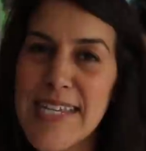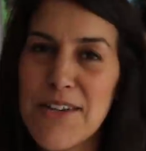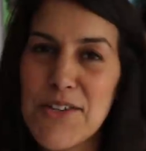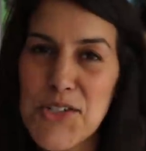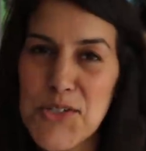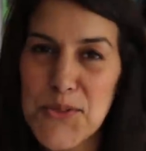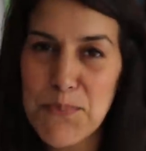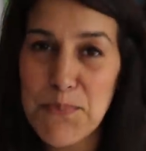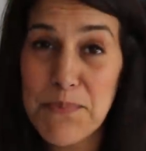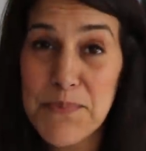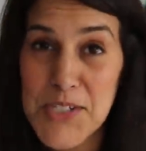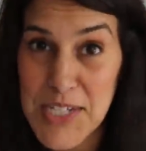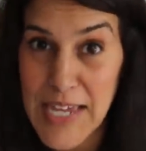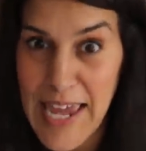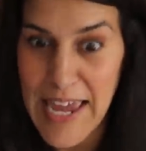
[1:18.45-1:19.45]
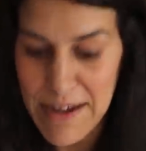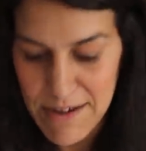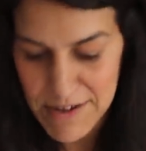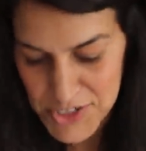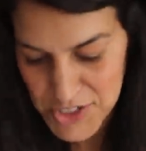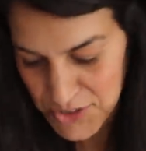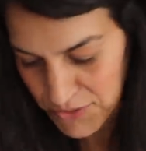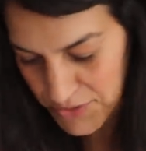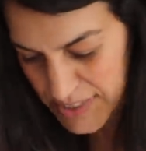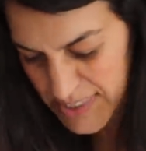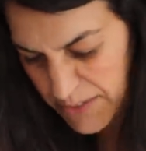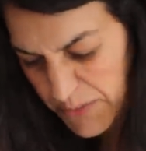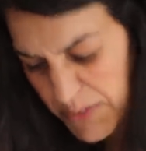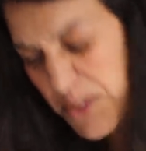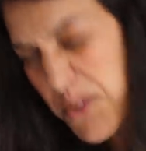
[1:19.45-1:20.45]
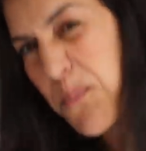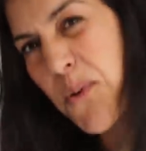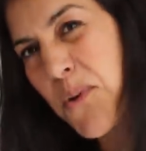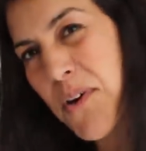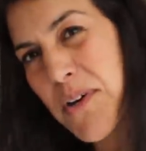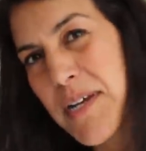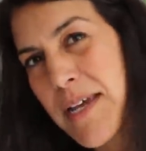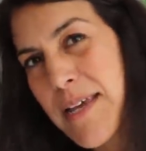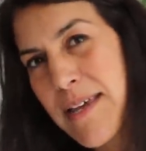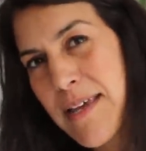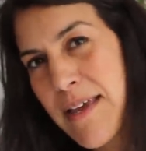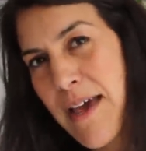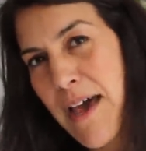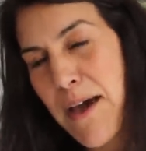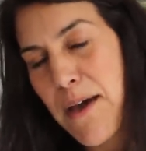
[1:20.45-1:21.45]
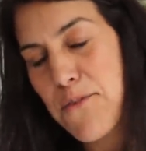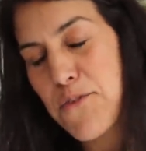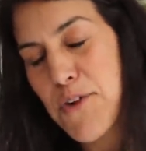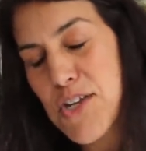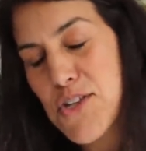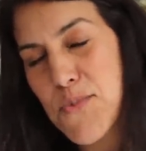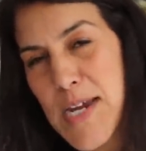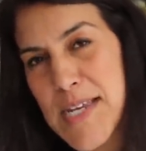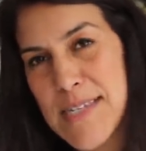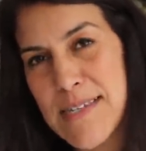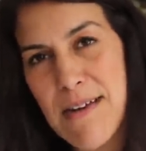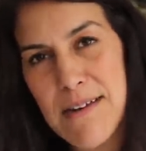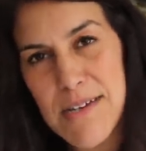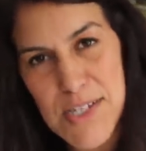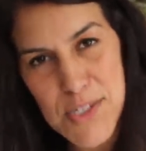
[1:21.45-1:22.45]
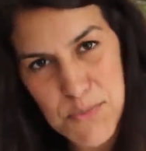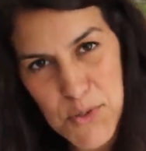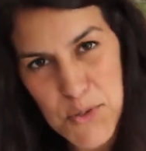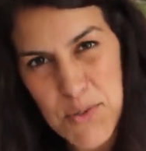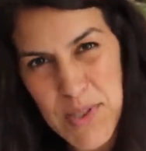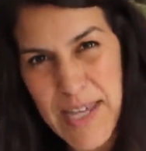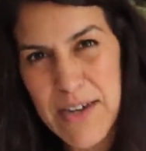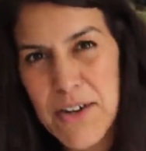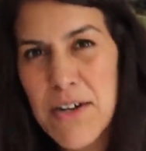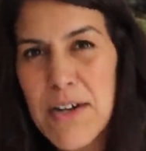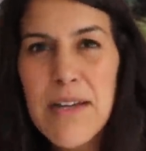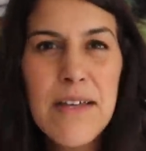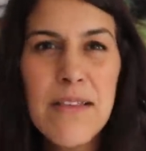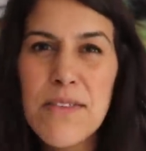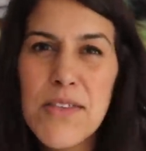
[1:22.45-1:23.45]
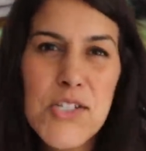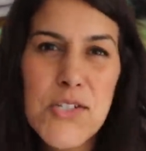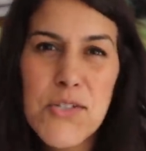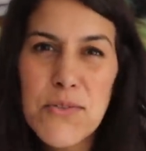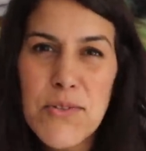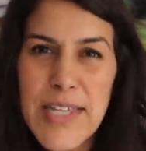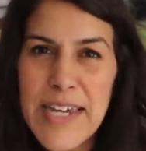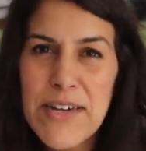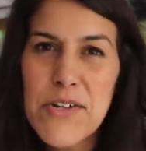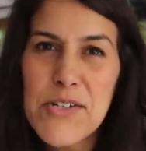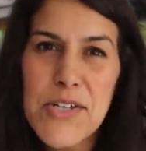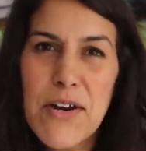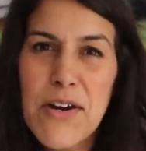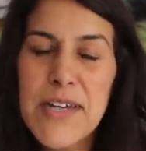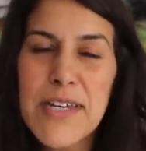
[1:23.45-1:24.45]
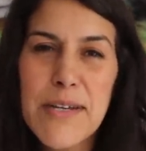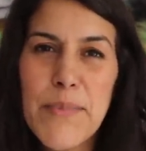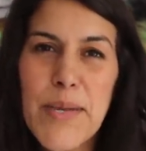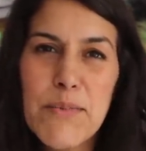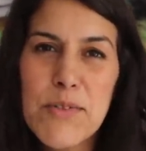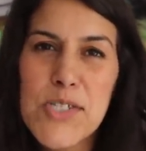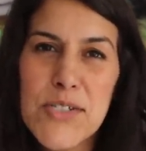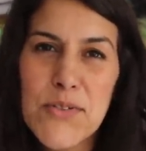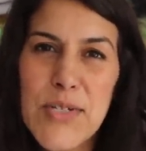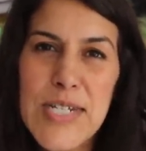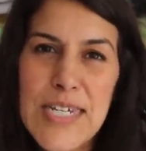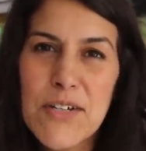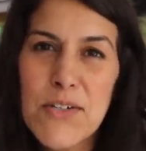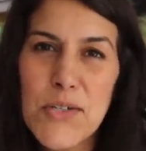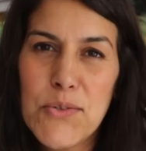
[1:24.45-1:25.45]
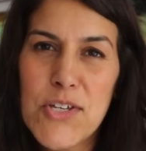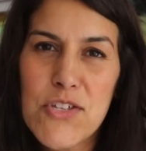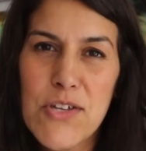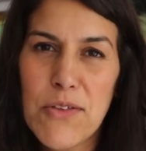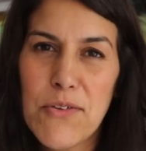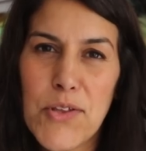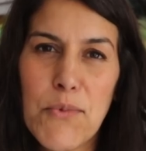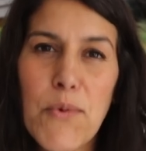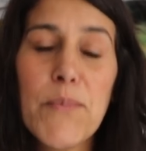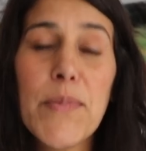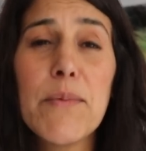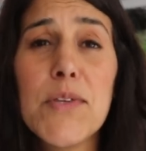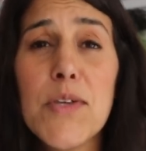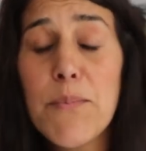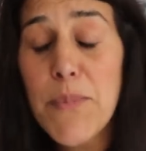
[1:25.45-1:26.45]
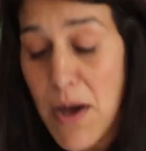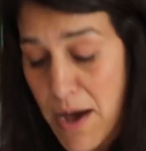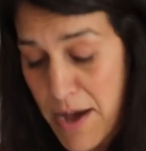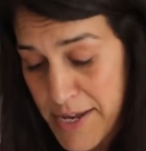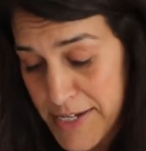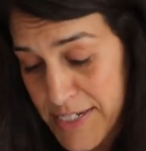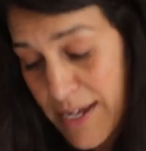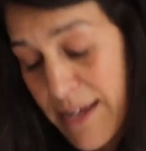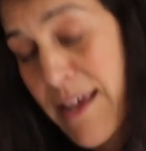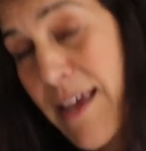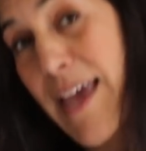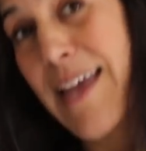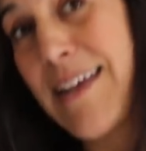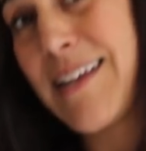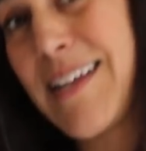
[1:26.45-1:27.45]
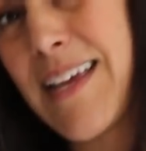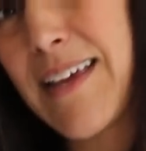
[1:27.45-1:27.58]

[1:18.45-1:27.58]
layer to hang on to. Because if you poured fresh resin on a smooth layer, the two layers aren't gonna be able to adhere to each other. They won't be able to bond. And